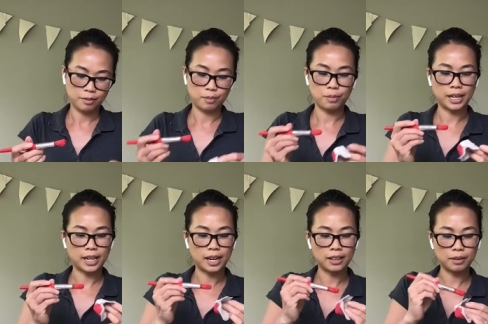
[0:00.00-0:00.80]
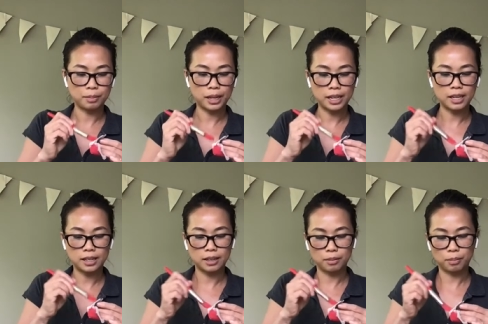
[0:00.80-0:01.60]
by color
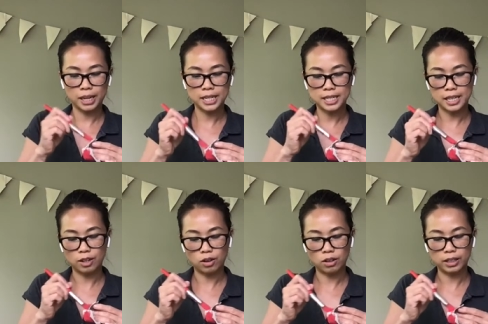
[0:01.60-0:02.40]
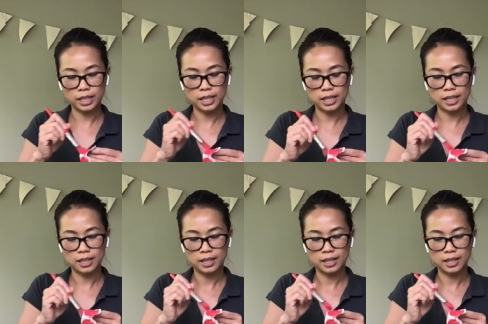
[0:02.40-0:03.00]
painting it all in.